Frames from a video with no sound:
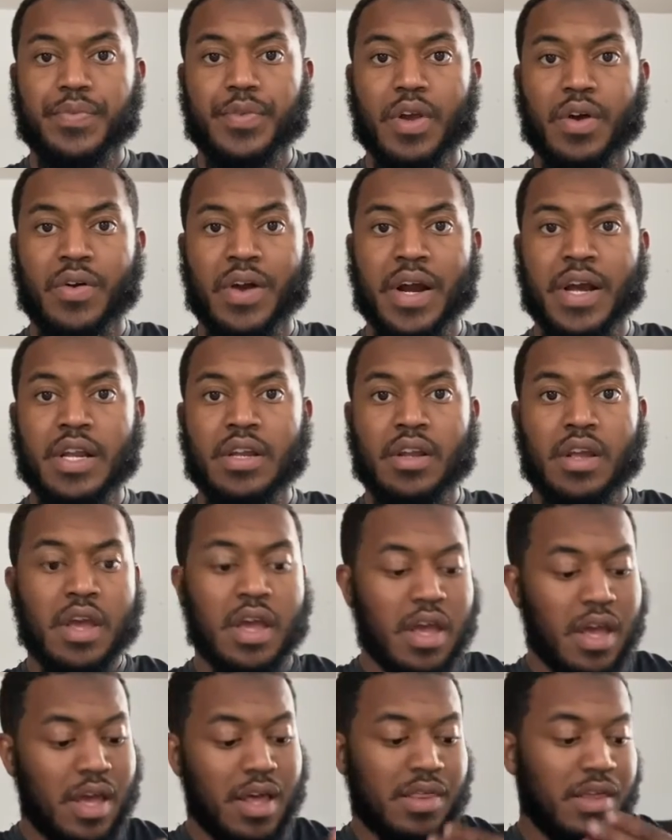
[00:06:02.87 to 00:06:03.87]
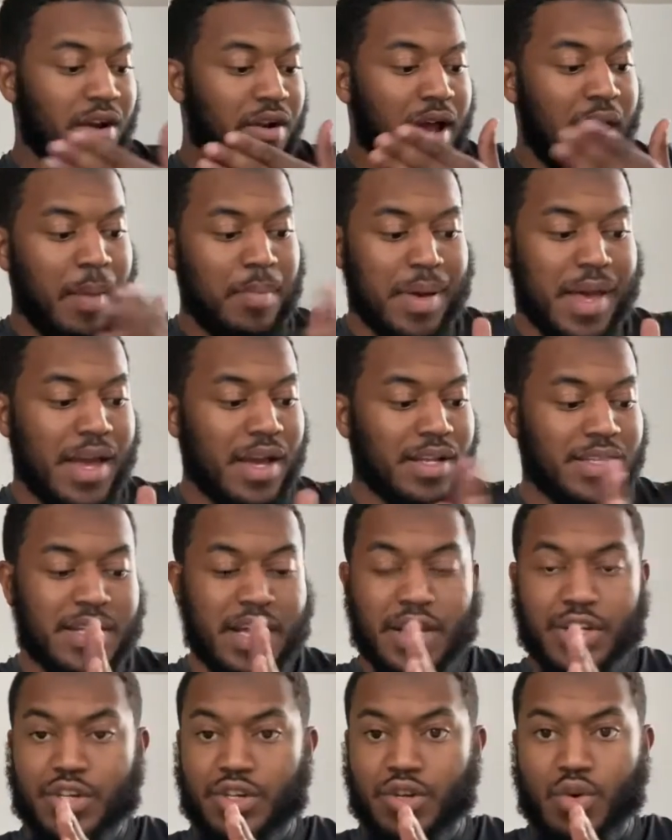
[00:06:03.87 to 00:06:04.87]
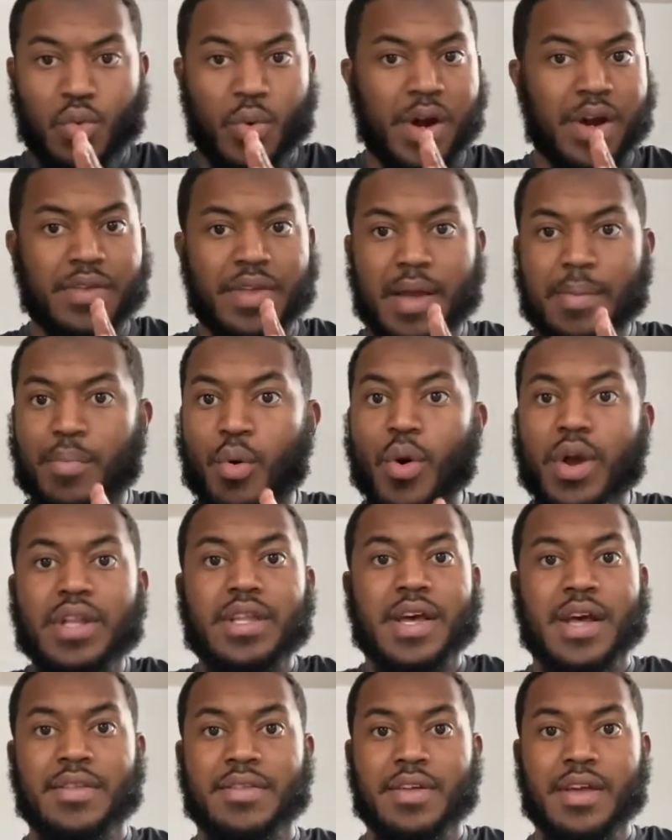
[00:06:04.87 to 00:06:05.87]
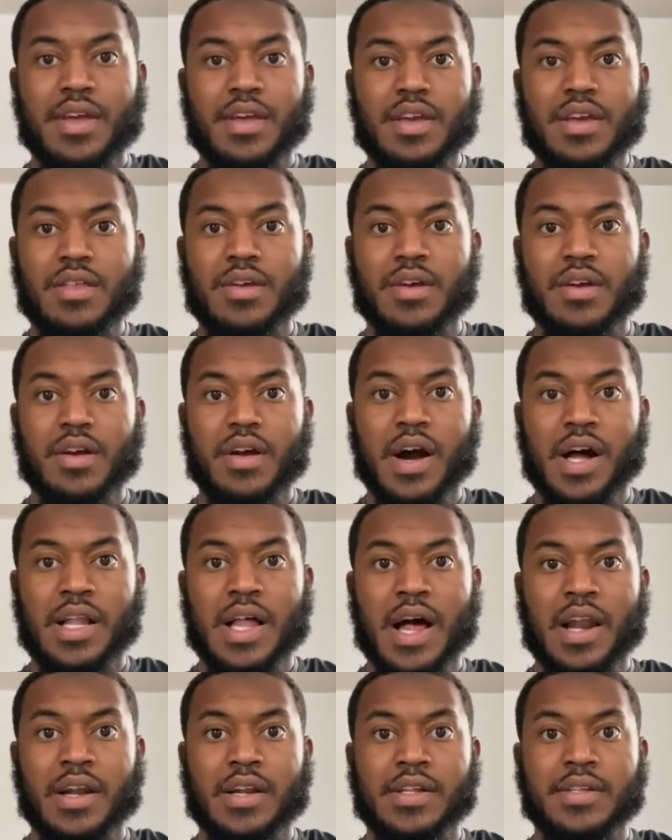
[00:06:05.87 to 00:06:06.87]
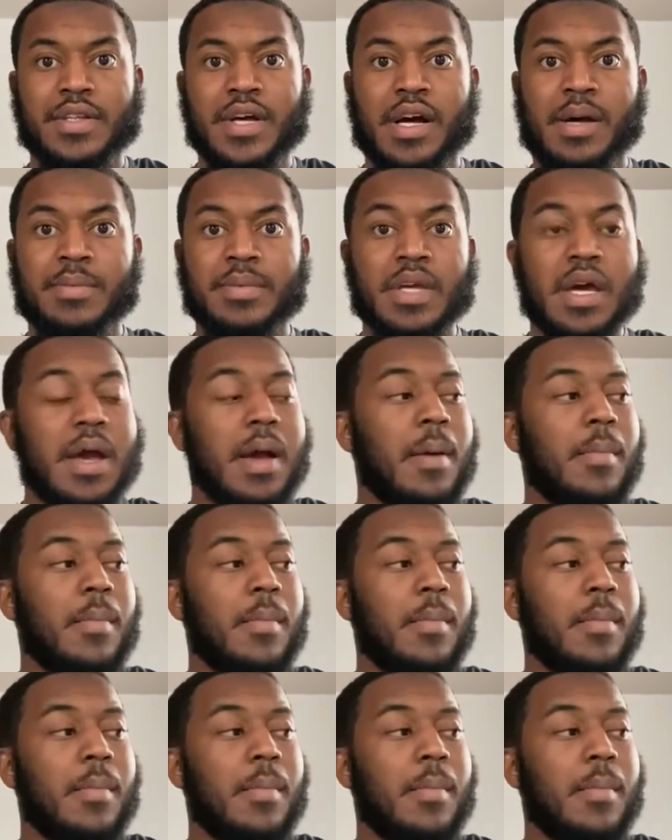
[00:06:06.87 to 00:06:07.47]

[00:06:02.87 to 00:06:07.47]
right? They're not paying attention to where they point that thing either a lot of the times.